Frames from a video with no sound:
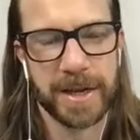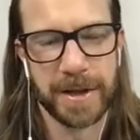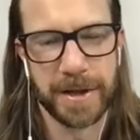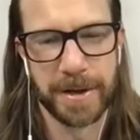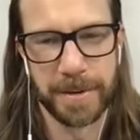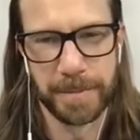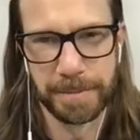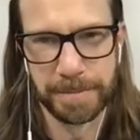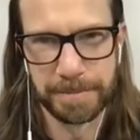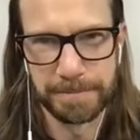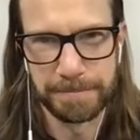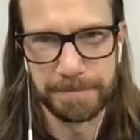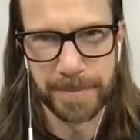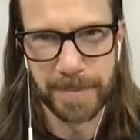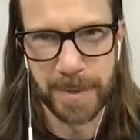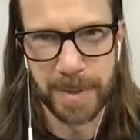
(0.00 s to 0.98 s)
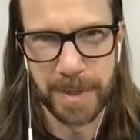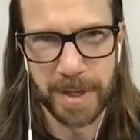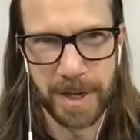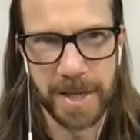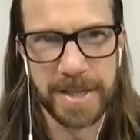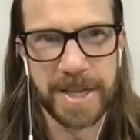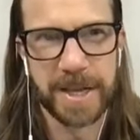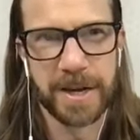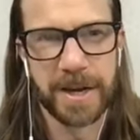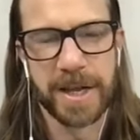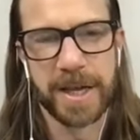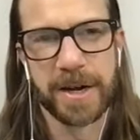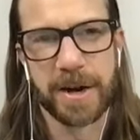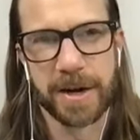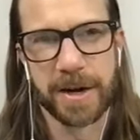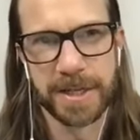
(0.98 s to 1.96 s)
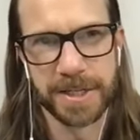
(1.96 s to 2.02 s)
Um, I think in,
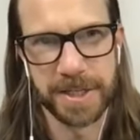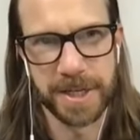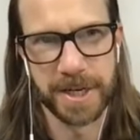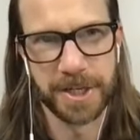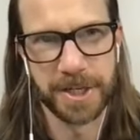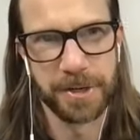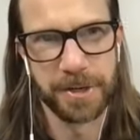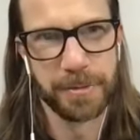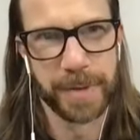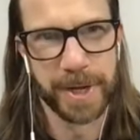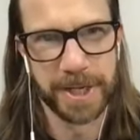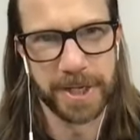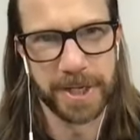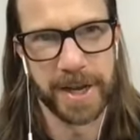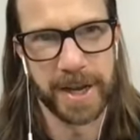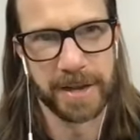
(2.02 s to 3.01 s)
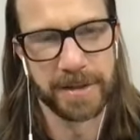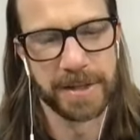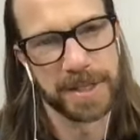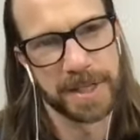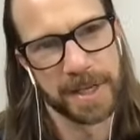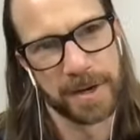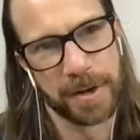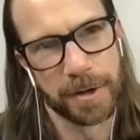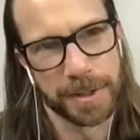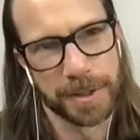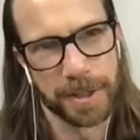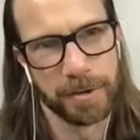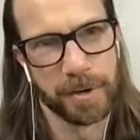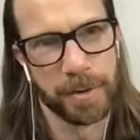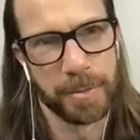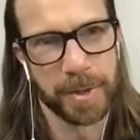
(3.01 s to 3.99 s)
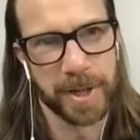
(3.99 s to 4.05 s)
in our discussion, you mentioned how this can
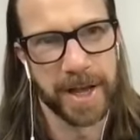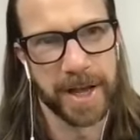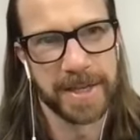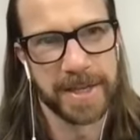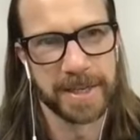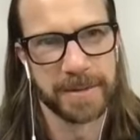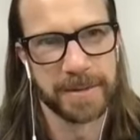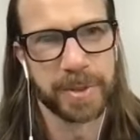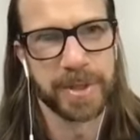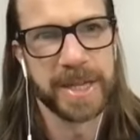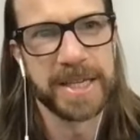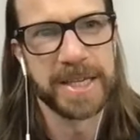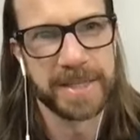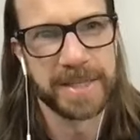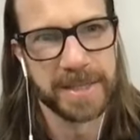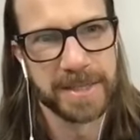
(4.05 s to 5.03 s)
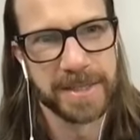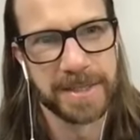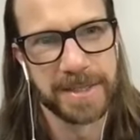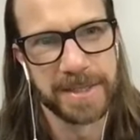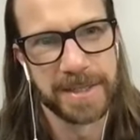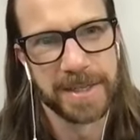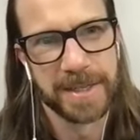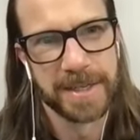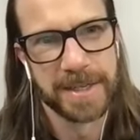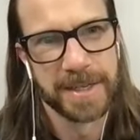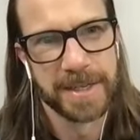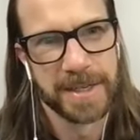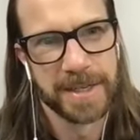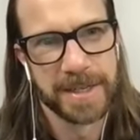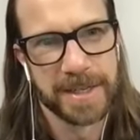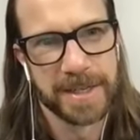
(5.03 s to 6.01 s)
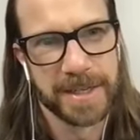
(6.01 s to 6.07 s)
also apply to places.
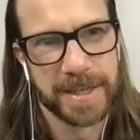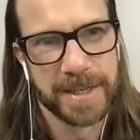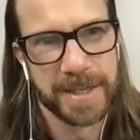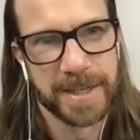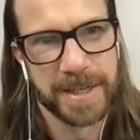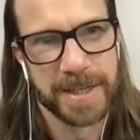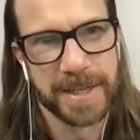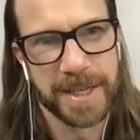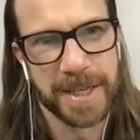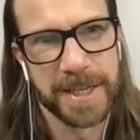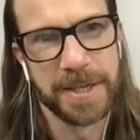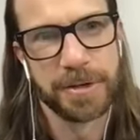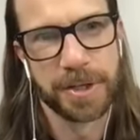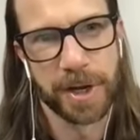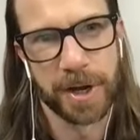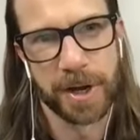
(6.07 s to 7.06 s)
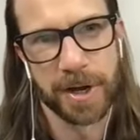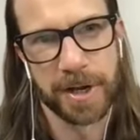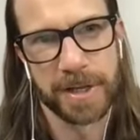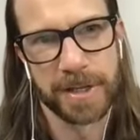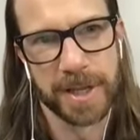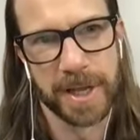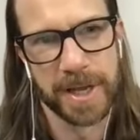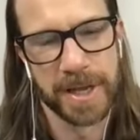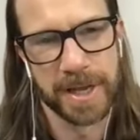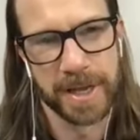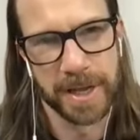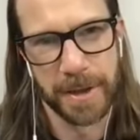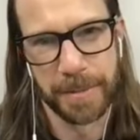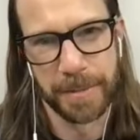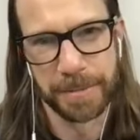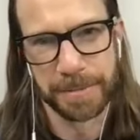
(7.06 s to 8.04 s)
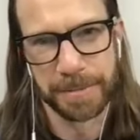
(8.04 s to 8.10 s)
Can you talk like
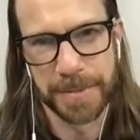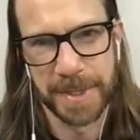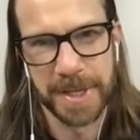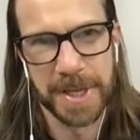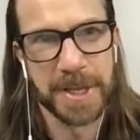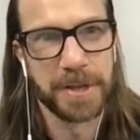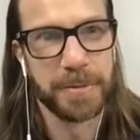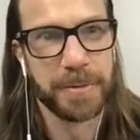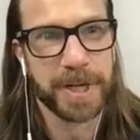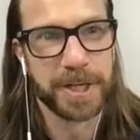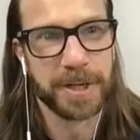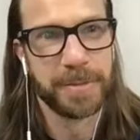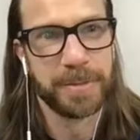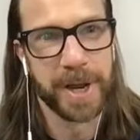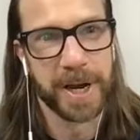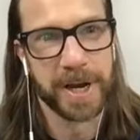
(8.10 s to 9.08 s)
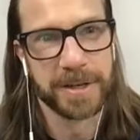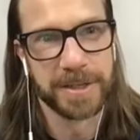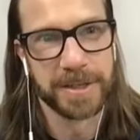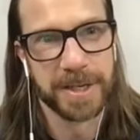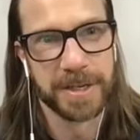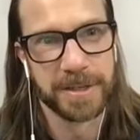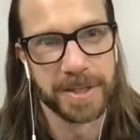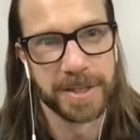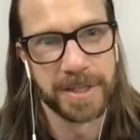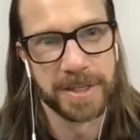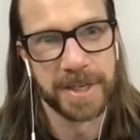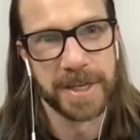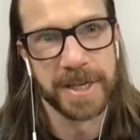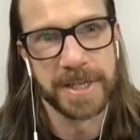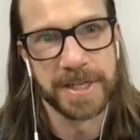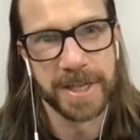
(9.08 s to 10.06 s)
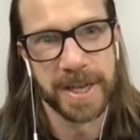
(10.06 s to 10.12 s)
um, like you mentioned Bears Ears as
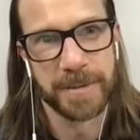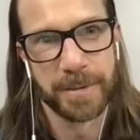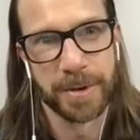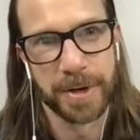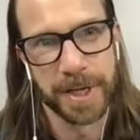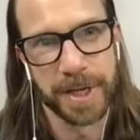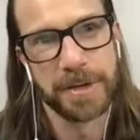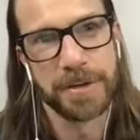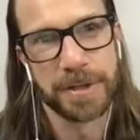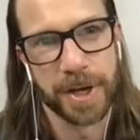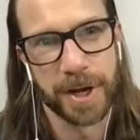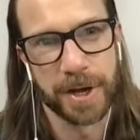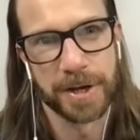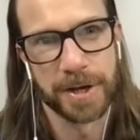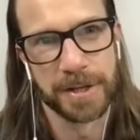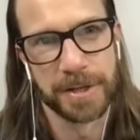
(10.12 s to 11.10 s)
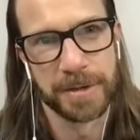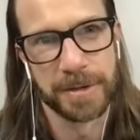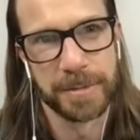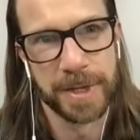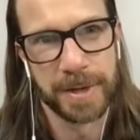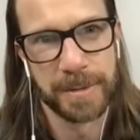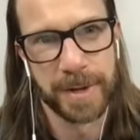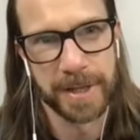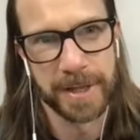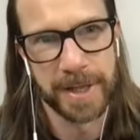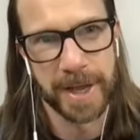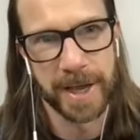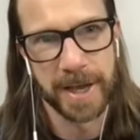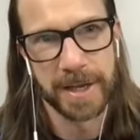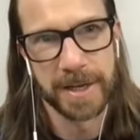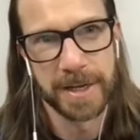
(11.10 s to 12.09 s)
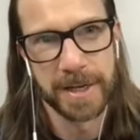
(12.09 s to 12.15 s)
an example? Can you talk a little bit about
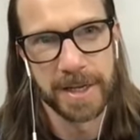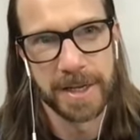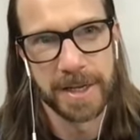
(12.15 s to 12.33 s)
that?